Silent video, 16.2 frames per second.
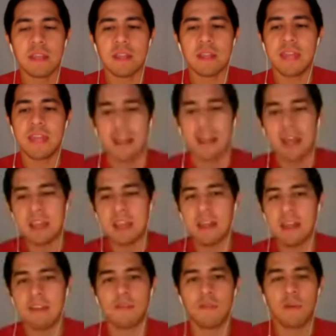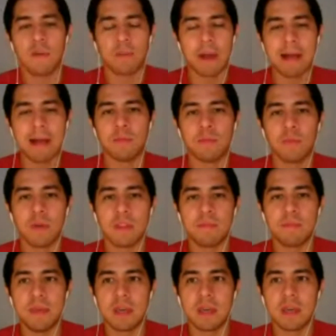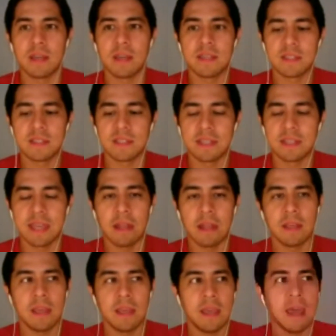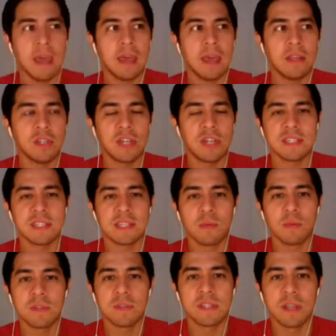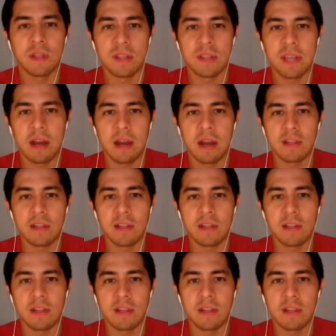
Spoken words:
That I didn't have a problem with because Kelly and Jesse were still there.